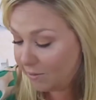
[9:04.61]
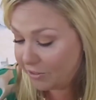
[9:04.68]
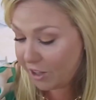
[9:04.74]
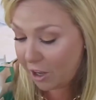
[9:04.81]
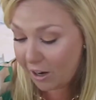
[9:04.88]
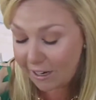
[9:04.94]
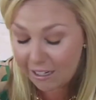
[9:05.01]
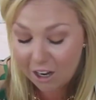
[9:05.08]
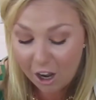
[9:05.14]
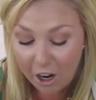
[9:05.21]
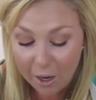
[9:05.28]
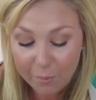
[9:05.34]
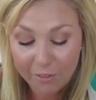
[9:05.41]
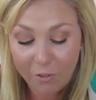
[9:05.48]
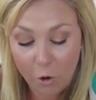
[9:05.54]
I thought I
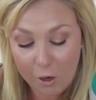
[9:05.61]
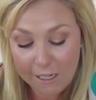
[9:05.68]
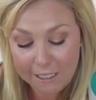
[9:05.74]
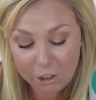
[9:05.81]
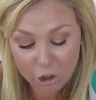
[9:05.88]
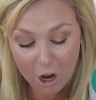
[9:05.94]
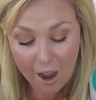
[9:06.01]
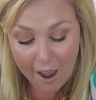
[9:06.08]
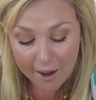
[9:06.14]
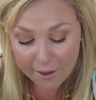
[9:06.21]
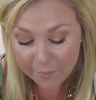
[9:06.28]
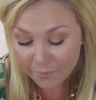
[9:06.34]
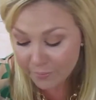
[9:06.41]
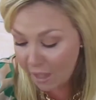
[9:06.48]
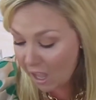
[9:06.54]
caught it before it dried.
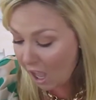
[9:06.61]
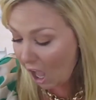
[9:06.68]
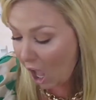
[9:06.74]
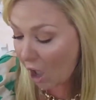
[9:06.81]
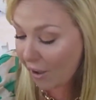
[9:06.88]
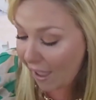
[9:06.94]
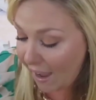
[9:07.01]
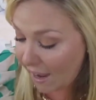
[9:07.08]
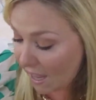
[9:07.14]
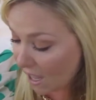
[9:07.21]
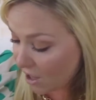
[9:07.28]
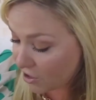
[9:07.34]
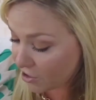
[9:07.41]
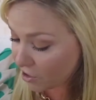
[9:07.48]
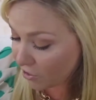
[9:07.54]
Okay,
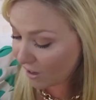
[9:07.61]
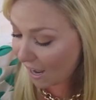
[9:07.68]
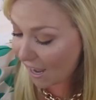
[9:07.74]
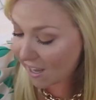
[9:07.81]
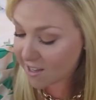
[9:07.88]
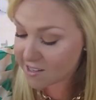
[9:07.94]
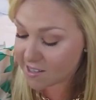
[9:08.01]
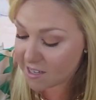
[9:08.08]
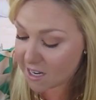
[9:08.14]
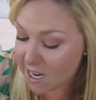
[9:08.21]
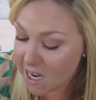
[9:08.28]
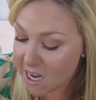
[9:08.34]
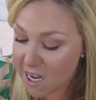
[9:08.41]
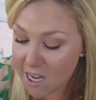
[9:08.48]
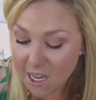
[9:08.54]
so next
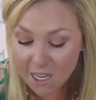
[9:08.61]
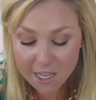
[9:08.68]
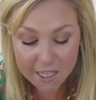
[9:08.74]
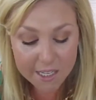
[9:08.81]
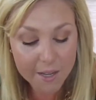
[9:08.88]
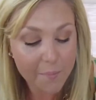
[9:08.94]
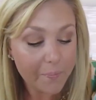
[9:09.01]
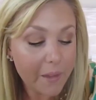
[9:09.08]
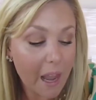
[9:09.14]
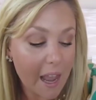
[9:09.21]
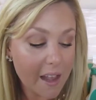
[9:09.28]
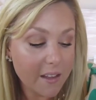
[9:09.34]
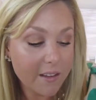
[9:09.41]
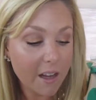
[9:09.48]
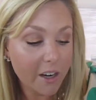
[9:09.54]
is
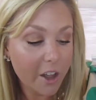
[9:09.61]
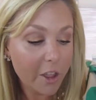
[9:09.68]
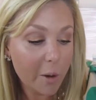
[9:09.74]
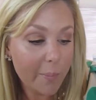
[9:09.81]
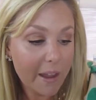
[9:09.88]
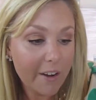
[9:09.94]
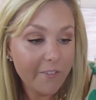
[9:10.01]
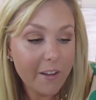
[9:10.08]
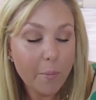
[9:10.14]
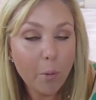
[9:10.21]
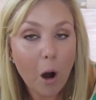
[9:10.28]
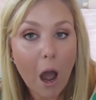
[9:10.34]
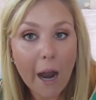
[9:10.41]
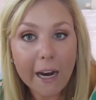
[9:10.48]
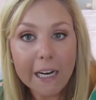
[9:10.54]
it's another benefit
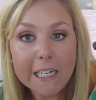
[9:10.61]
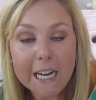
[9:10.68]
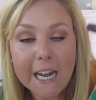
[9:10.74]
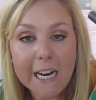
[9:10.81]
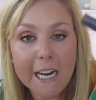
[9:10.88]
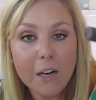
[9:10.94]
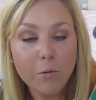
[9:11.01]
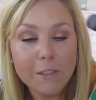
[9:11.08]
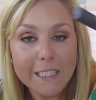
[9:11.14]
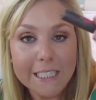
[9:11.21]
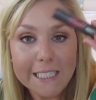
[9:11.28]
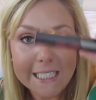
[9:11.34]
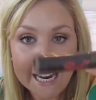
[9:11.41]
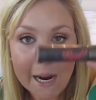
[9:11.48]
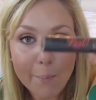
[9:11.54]
product and it was a
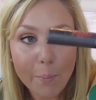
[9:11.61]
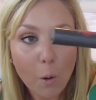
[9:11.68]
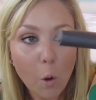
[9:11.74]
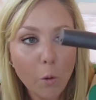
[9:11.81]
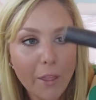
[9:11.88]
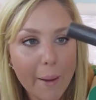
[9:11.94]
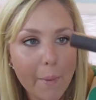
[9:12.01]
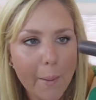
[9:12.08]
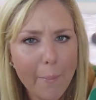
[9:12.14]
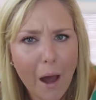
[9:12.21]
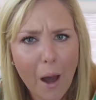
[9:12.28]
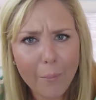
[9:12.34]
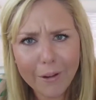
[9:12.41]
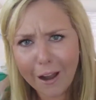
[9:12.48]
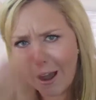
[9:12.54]
sample that my
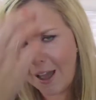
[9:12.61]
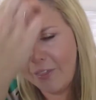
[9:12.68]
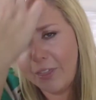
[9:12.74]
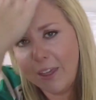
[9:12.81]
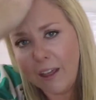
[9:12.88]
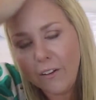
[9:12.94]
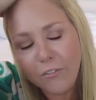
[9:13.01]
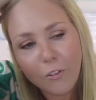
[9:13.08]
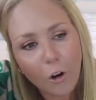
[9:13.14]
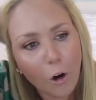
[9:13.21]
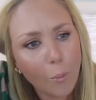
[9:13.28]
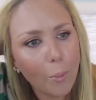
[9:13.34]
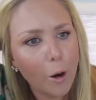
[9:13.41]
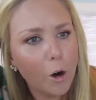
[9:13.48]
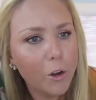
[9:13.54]
mom got, I think, for
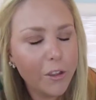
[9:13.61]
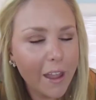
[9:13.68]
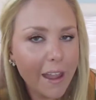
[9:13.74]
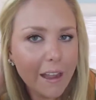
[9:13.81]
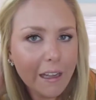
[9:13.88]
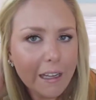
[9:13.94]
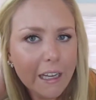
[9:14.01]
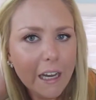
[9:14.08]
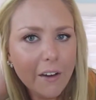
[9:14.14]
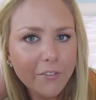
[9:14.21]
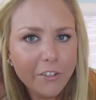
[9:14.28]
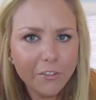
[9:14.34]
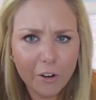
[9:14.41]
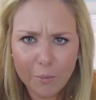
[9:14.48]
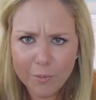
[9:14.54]
her birthday
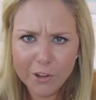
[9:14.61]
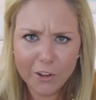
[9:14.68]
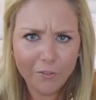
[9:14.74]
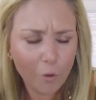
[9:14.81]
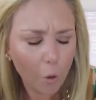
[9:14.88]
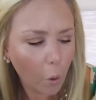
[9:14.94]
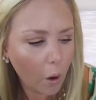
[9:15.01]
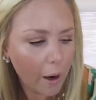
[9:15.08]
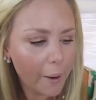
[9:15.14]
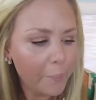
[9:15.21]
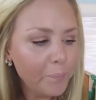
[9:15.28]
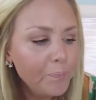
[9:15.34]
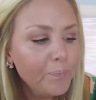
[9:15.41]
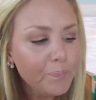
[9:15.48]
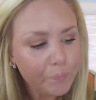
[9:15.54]
gift from Sephora.